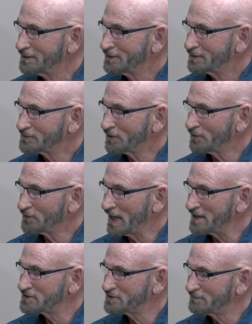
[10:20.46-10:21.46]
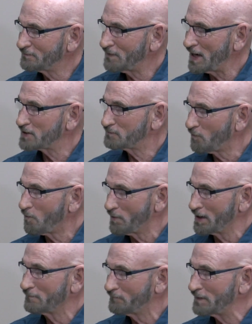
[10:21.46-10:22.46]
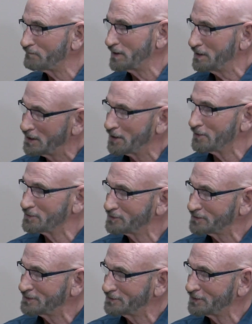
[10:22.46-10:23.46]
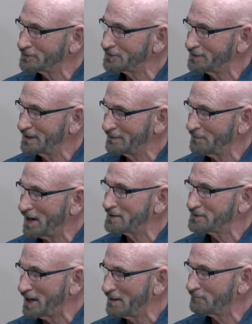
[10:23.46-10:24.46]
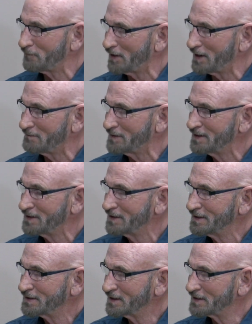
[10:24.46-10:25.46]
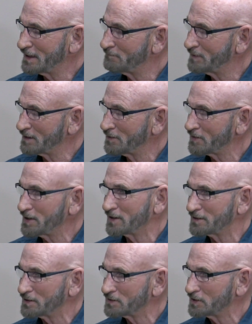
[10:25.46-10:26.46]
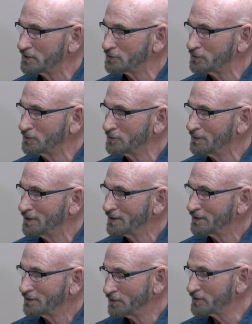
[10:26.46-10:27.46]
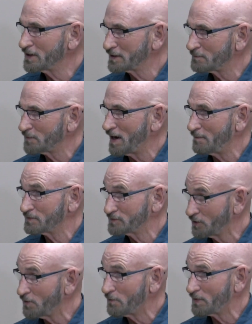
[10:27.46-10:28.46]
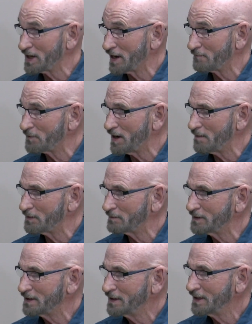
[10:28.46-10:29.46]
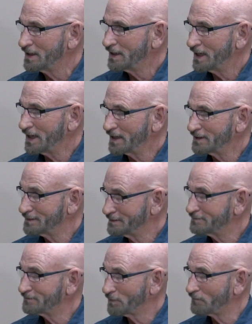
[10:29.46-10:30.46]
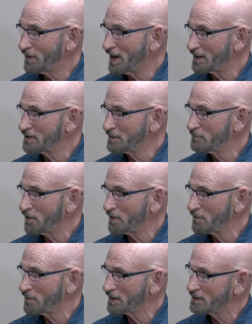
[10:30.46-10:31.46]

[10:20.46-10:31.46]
So that's fast forwarding 50 years just in my time frame that they've been looking at this issue, looking at the problems, knowing we got a problem, and we're finally to the point where we're going